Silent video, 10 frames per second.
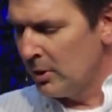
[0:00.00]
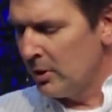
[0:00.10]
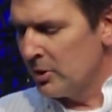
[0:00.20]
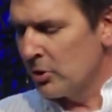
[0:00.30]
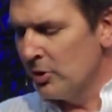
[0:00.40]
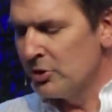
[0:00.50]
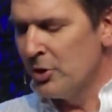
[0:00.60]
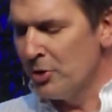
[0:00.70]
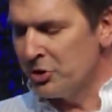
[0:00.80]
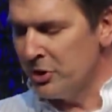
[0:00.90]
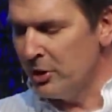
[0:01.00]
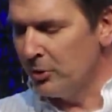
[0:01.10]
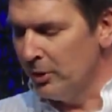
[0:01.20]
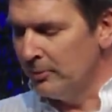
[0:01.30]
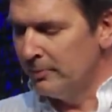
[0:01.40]
So it is no
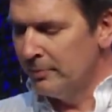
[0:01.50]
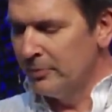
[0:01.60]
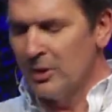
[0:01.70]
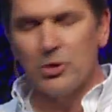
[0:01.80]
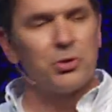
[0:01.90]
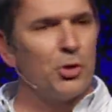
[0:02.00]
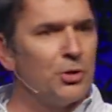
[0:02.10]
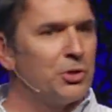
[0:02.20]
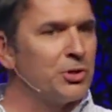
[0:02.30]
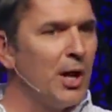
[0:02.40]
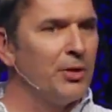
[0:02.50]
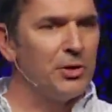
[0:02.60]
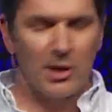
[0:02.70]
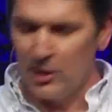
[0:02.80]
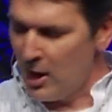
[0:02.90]
secret that the church is on the
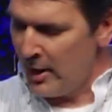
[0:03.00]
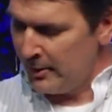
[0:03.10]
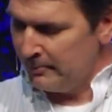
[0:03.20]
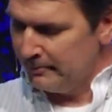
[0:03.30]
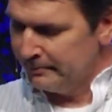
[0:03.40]
decline